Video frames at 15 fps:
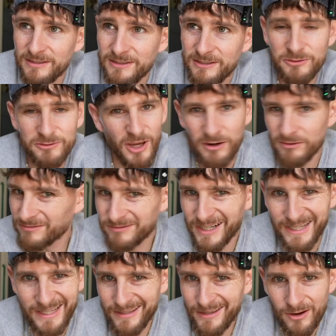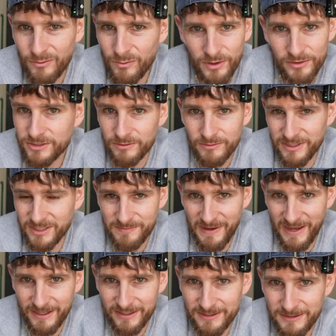you don't really know what to
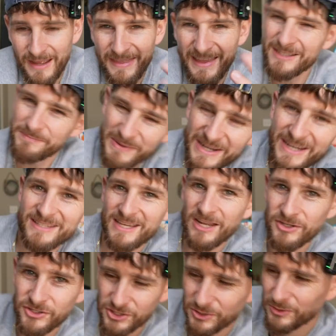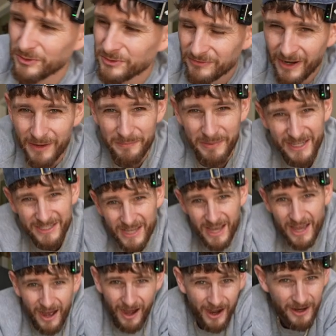expect. And that's been intentional, right? Because
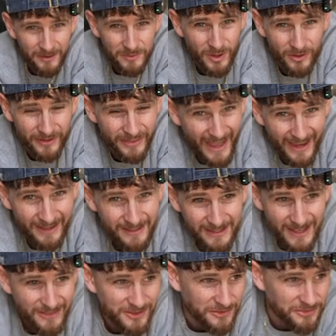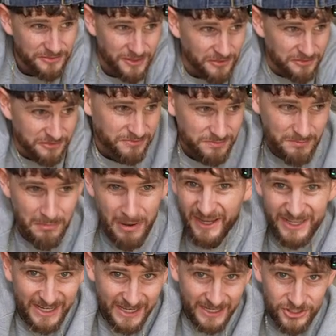I'm not that... My
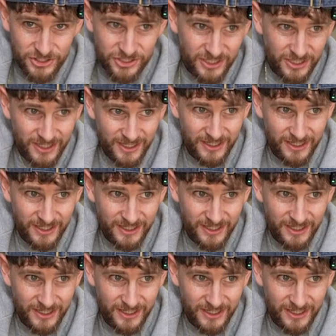niche